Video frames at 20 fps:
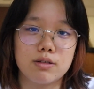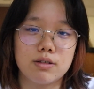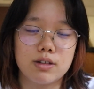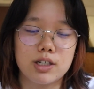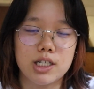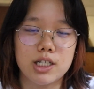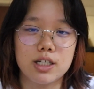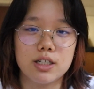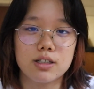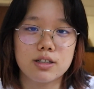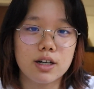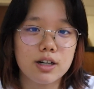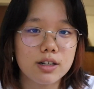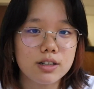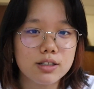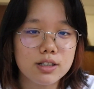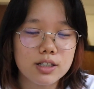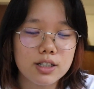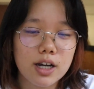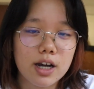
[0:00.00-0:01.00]
he
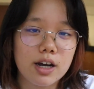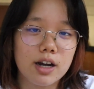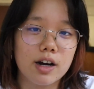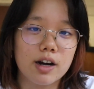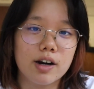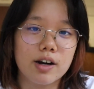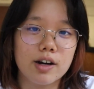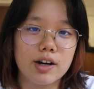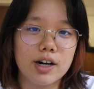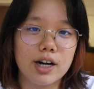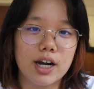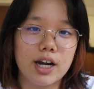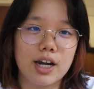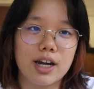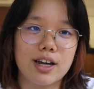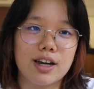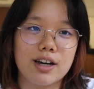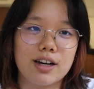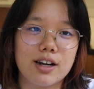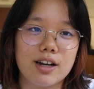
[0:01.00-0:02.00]
styles his hair
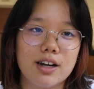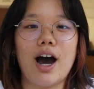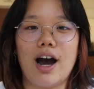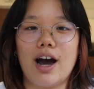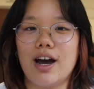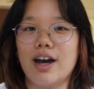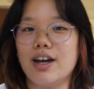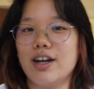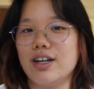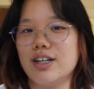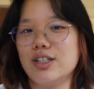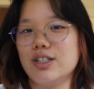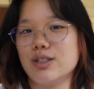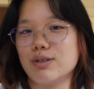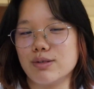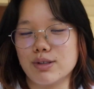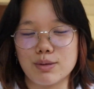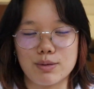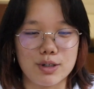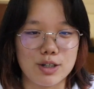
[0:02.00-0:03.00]
and I just
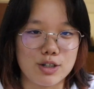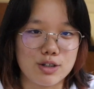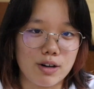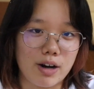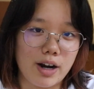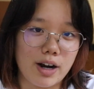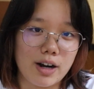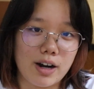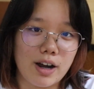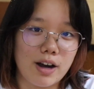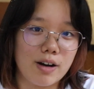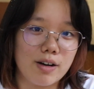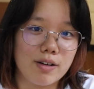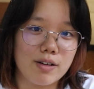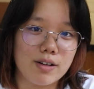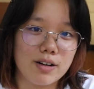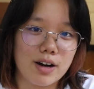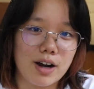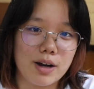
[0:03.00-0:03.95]
really want to try it out.